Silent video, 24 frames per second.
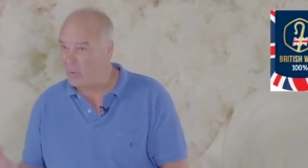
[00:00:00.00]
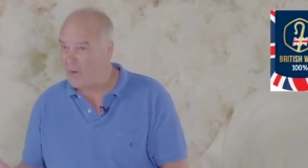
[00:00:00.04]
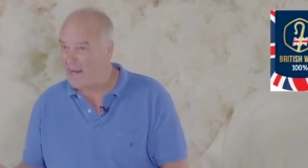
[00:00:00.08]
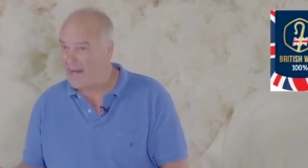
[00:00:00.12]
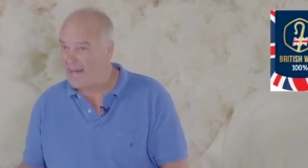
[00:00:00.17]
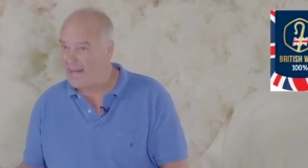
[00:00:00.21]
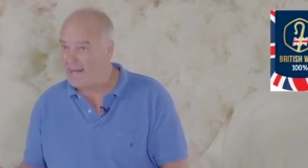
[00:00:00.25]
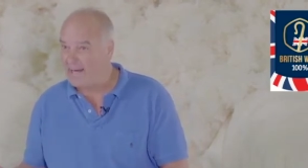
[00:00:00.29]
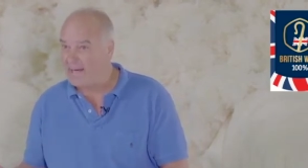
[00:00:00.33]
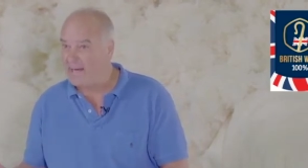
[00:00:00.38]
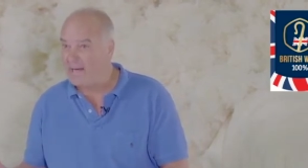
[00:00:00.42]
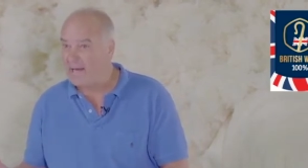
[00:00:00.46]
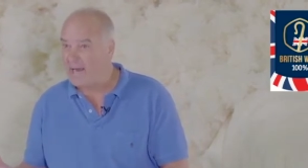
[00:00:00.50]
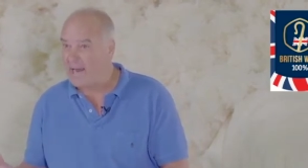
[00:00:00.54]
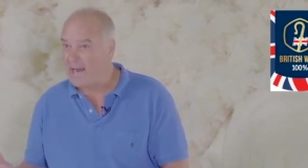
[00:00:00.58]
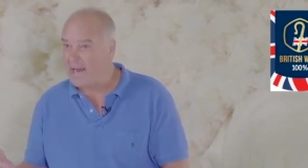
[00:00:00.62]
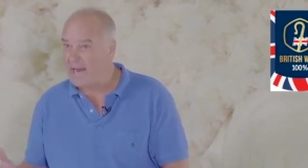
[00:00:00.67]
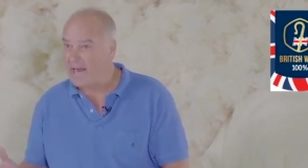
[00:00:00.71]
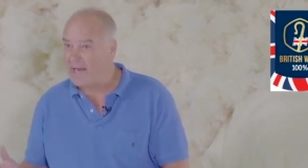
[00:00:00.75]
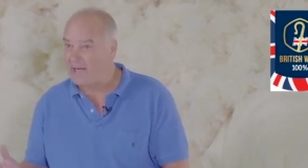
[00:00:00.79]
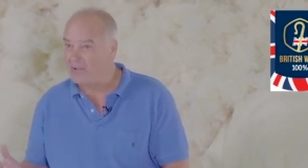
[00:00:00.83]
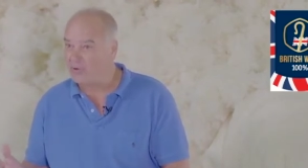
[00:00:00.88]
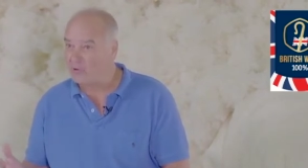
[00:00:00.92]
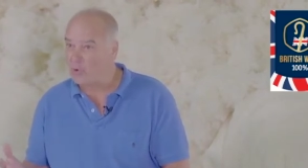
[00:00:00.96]
way
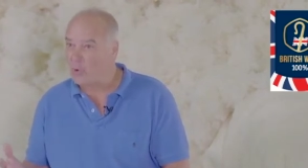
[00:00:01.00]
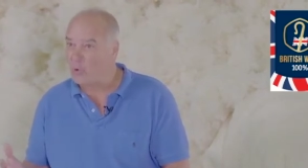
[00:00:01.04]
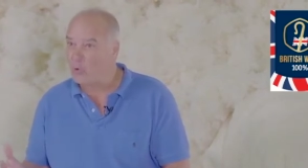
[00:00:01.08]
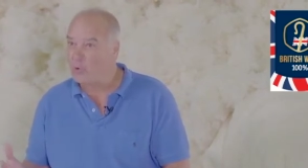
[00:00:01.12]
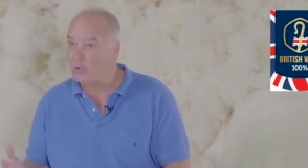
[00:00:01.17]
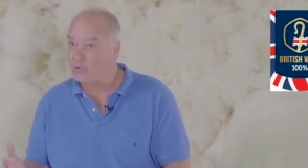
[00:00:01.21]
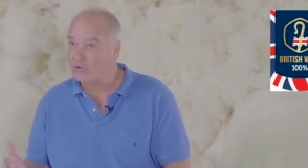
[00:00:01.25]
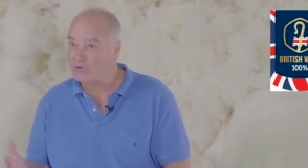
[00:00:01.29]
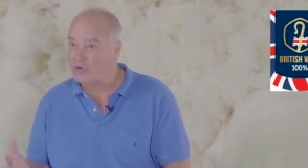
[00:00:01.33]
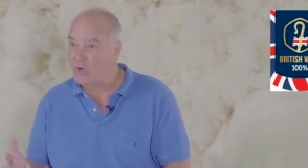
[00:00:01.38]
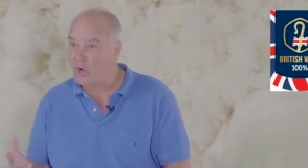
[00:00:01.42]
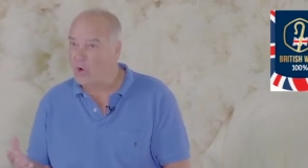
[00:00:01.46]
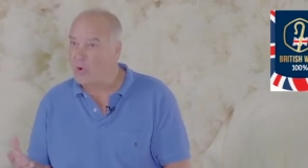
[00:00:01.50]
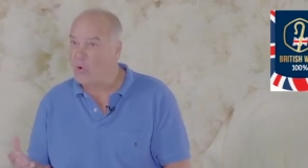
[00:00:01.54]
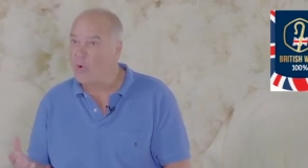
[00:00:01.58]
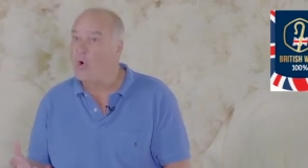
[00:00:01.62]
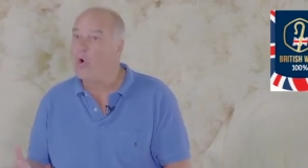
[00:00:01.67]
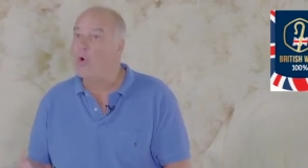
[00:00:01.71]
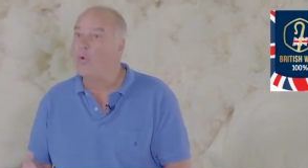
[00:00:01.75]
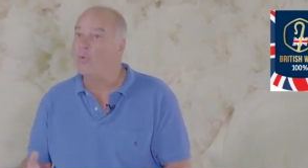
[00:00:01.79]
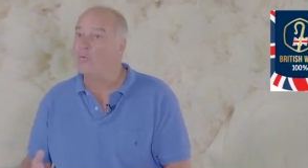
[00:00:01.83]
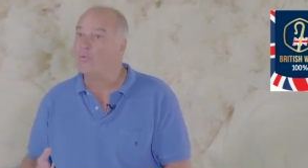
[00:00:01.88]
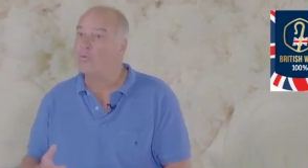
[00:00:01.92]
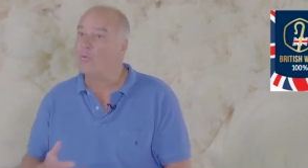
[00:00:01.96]
and also
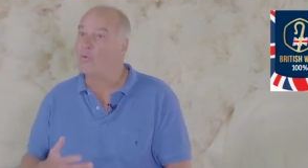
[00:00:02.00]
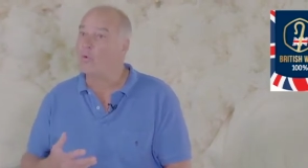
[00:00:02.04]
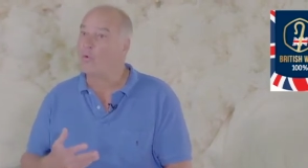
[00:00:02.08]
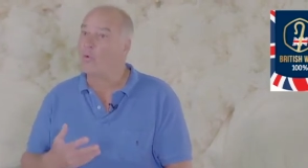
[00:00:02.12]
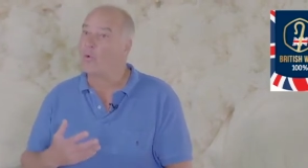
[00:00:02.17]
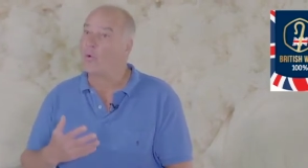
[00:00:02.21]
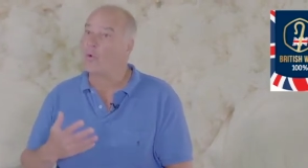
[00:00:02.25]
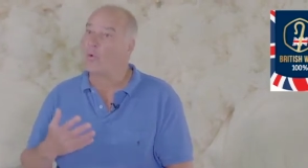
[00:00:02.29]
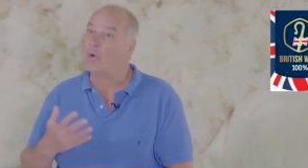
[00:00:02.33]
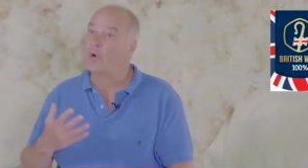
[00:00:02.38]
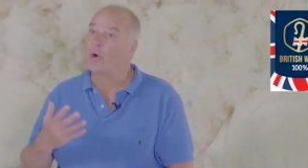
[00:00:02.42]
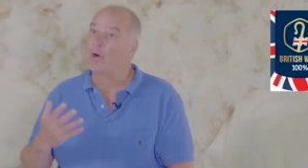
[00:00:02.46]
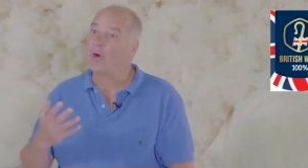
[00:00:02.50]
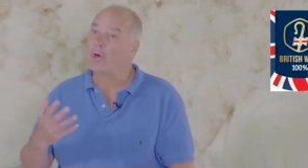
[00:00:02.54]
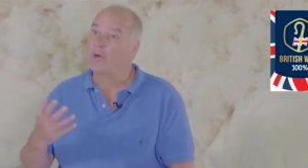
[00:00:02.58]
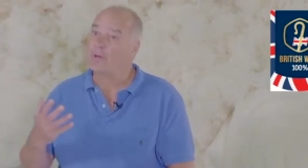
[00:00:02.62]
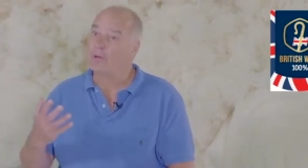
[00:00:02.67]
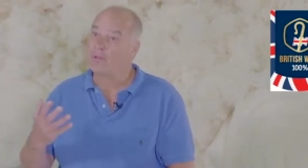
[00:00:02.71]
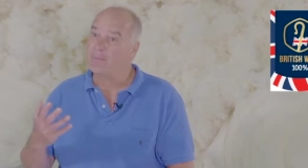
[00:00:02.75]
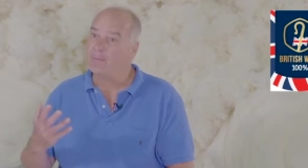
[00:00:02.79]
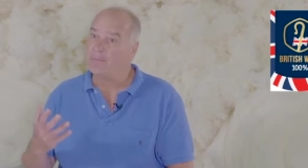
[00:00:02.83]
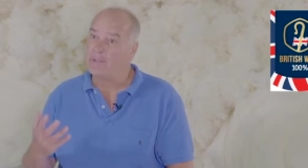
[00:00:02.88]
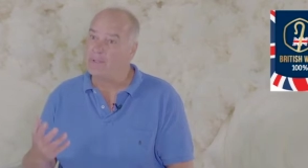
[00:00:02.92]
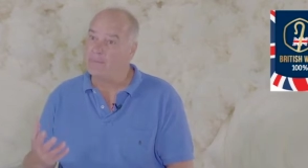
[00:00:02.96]
for
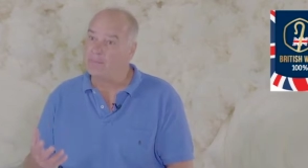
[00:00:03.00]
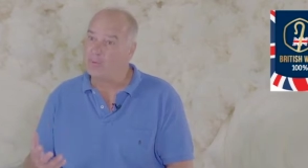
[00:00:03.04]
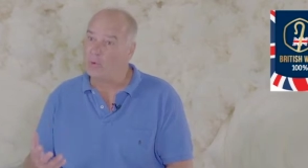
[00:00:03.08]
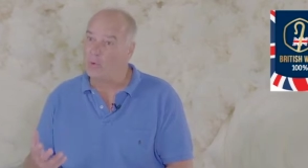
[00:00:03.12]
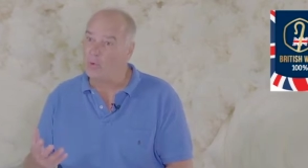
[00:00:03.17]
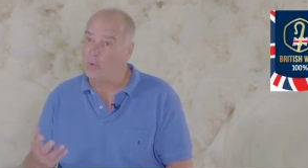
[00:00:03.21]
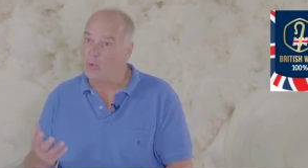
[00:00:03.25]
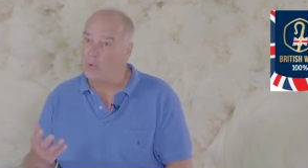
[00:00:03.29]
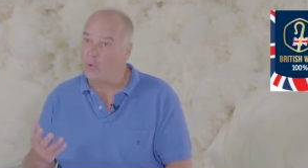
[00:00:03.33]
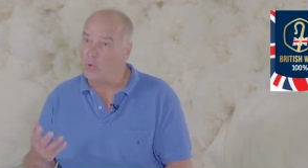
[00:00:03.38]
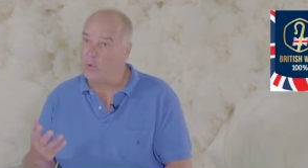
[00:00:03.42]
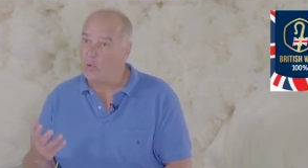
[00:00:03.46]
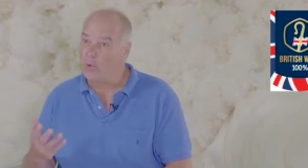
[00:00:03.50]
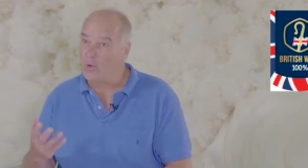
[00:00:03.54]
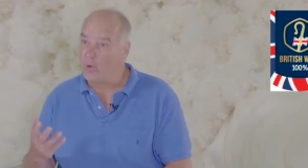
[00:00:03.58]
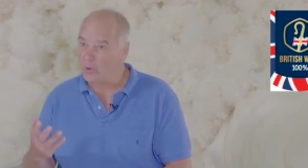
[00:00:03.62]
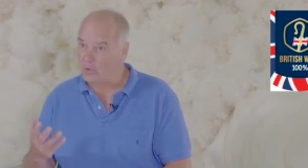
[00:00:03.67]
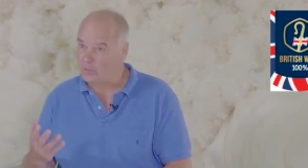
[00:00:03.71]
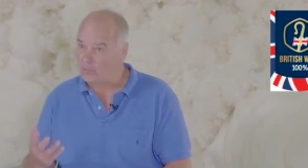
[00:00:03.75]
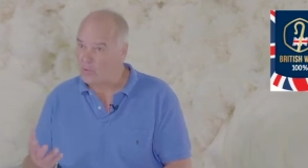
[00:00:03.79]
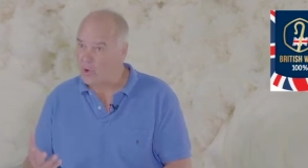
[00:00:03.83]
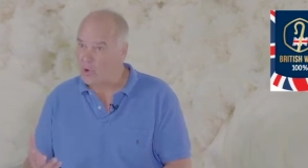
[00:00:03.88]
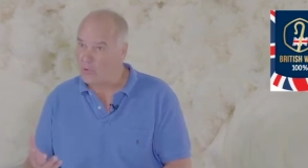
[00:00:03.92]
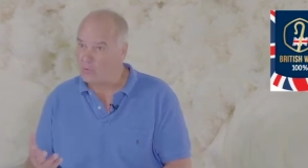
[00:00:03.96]
the people who
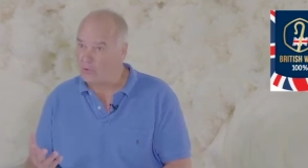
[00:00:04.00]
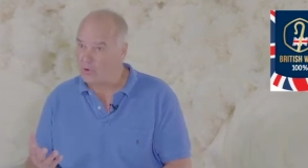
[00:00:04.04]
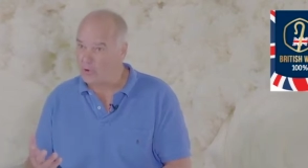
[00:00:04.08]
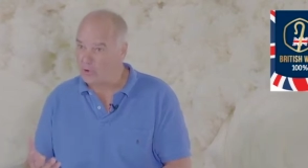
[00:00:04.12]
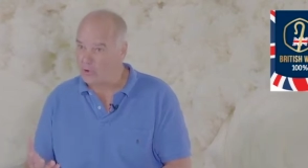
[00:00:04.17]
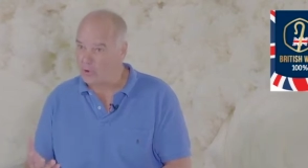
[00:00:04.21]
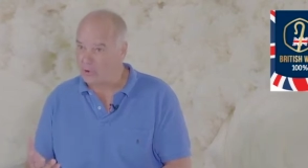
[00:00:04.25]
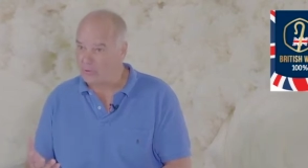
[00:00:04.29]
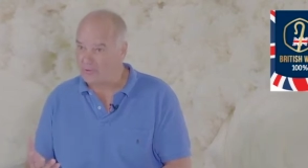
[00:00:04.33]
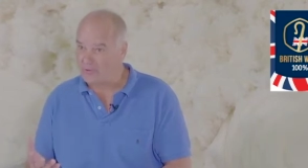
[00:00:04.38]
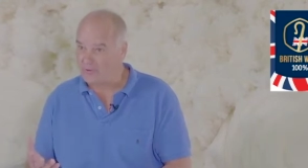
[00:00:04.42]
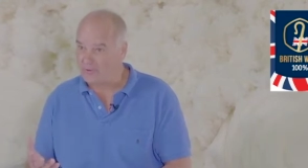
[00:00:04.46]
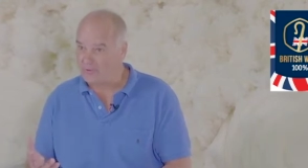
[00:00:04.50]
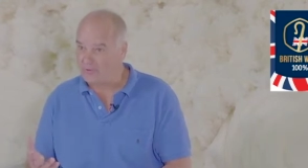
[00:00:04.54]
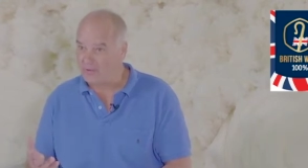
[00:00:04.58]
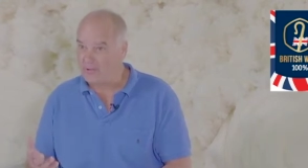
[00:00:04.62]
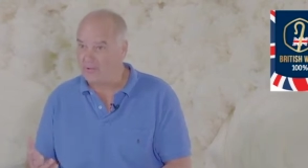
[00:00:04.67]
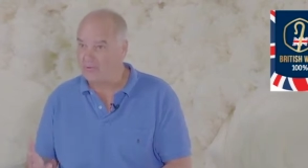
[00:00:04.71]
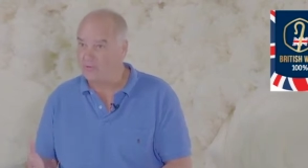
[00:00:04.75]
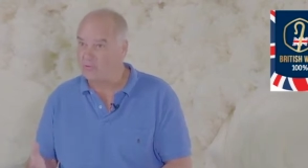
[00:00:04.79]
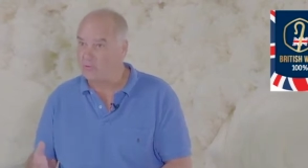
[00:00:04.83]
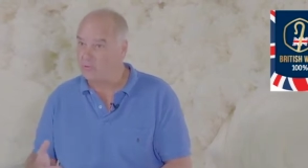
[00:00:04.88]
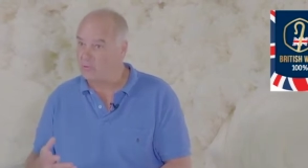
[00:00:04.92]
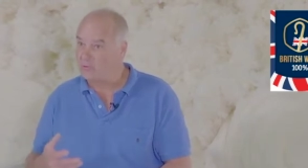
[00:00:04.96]
grow the cotton
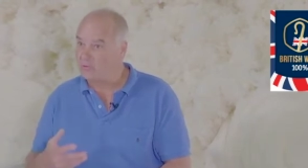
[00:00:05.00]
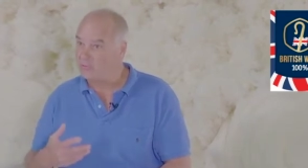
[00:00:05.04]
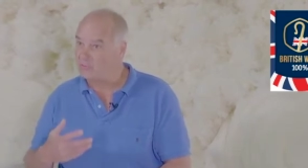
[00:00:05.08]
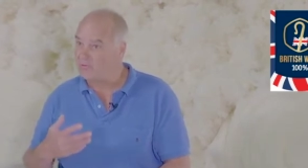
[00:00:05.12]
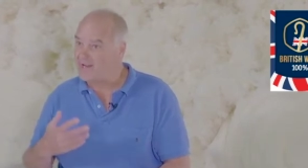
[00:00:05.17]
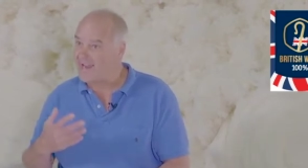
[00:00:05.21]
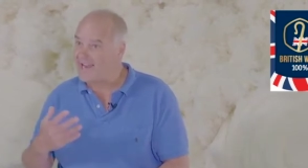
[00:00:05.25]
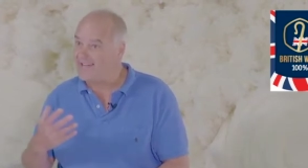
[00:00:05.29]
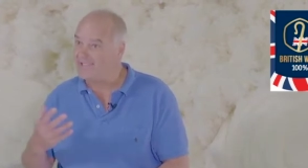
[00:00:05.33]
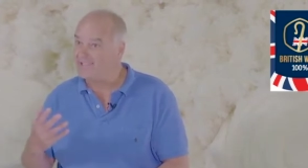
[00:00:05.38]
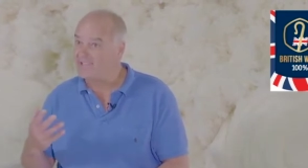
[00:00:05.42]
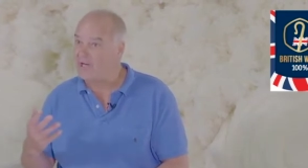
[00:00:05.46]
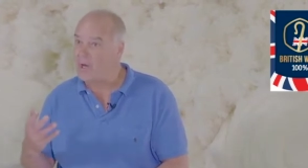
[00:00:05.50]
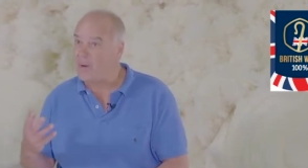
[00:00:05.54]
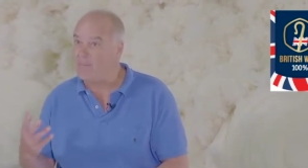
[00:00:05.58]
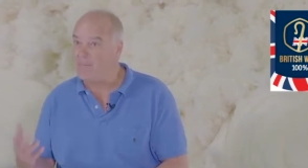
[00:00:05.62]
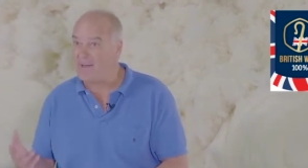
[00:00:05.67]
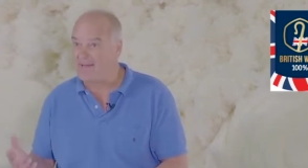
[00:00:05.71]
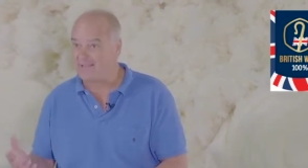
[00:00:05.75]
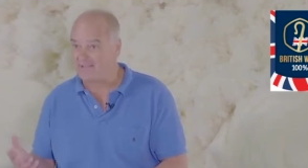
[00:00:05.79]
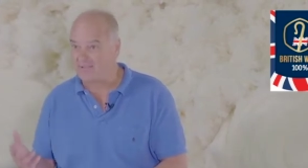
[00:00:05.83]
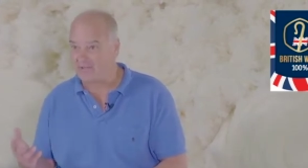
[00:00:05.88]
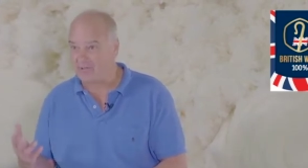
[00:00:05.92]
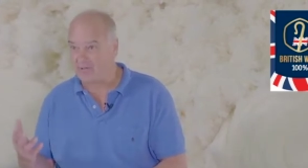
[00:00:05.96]
to create a
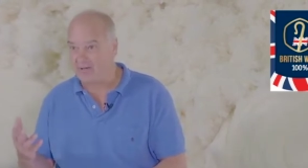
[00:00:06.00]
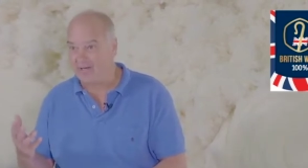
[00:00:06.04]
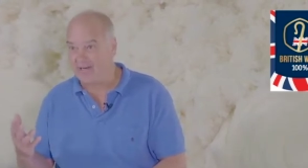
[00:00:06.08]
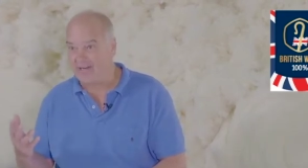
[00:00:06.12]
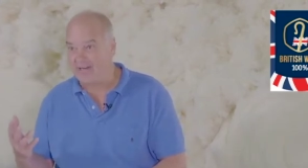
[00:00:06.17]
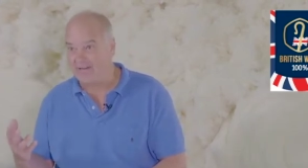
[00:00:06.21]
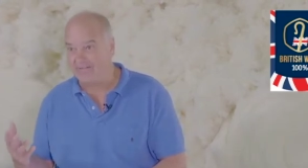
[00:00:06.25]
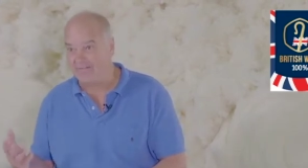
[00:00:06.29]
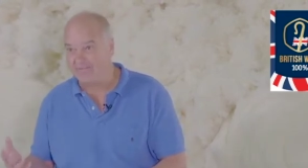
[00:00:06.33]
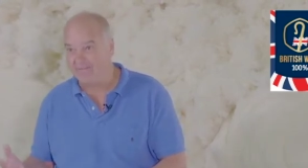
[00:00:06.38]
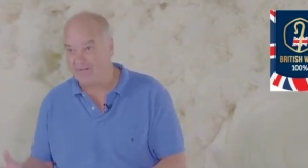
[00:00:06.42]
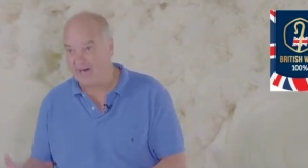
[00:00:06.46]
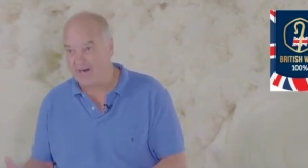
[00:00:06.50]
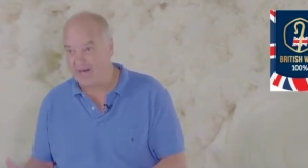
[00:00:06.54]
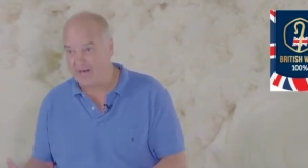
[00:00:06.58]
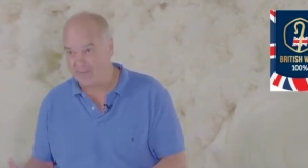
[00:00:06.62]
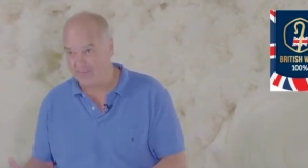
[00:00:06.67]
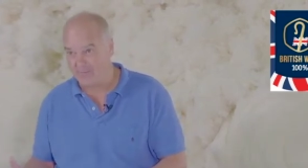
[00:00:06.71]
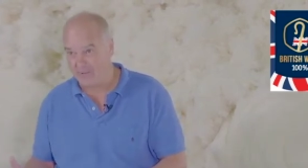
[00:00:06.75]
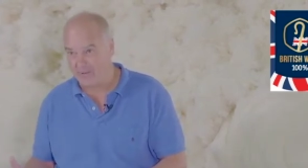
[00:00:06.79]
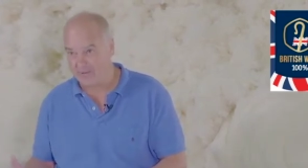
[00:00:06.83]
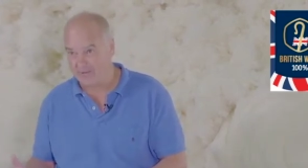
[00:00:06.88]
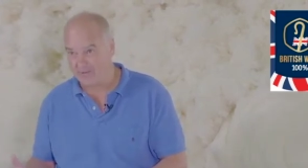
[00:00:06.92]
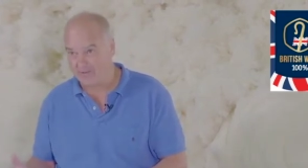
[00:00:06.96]
better
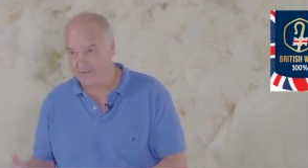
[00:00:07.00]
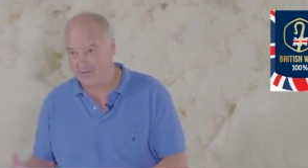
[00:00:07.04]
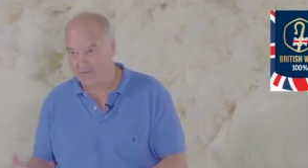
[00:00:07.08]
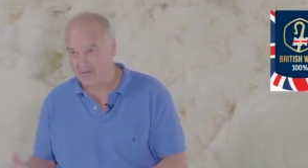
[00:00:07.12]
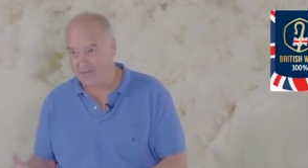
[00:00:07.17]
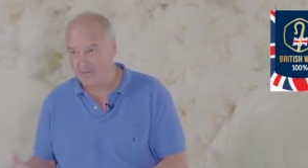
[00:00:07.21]
environment.